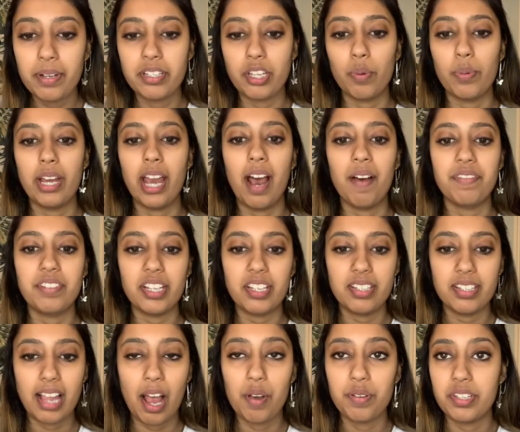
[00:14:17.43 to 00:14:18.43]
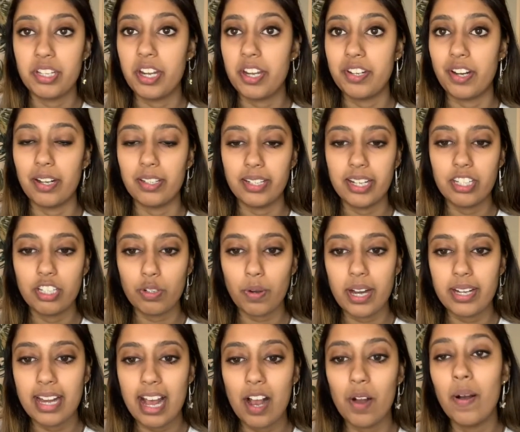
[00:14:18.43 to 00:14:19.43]
So we have 6,000 in our list
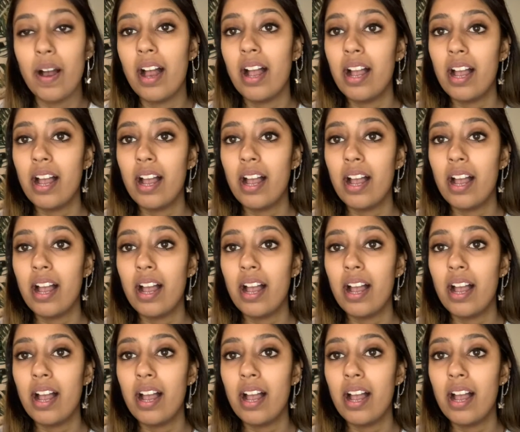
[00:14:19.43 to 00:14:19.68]
right now.